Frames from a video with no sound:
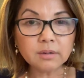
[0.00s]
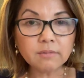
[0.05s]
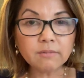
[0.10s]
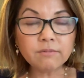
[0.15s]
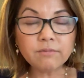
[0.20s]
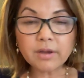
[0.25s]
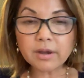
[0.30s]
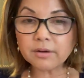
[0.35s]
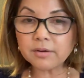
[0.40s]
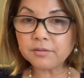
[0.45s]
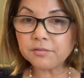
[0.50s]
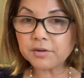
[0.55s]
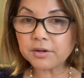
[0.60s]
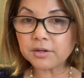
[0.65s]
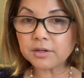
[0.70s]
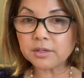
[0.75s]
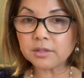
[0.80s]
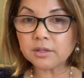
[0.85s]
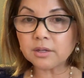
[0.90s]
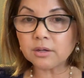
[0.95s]
very,
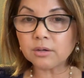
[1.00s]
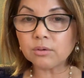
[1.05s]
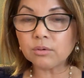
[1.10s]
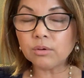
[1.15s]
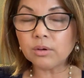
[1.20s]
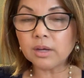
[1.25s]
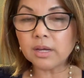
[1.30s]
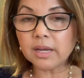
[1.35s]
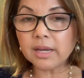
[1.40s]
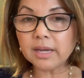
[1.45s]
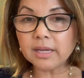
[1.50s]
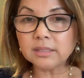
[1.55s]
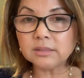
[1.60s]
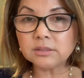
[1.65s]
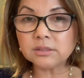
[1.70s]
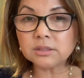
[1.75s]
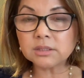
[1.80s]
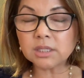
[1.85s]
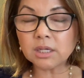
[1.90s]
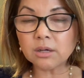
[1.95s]
very low.
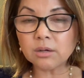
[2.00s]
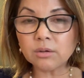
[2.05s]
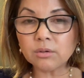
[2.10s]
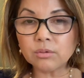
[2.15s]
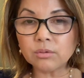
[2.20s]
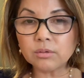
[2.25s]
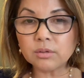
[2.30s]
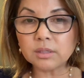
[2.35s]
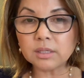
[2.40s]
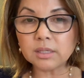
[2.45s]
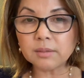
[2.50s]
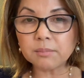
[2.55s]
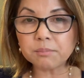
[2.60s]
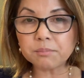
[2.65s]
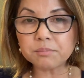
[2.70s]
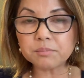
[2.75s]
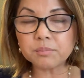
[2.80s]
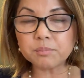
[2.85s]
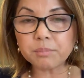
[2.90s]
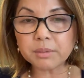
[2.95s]
And so
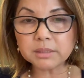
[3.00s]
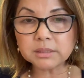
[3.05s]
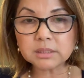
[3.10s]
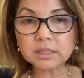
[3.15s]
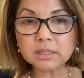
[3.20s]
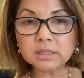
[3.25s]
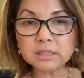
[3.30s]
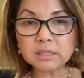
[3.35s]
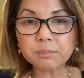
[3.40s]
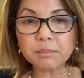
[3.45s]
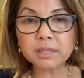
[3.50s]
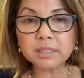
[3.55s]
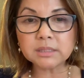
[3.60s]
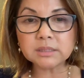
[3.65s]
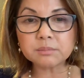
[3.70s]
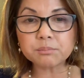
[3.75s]
basically the money's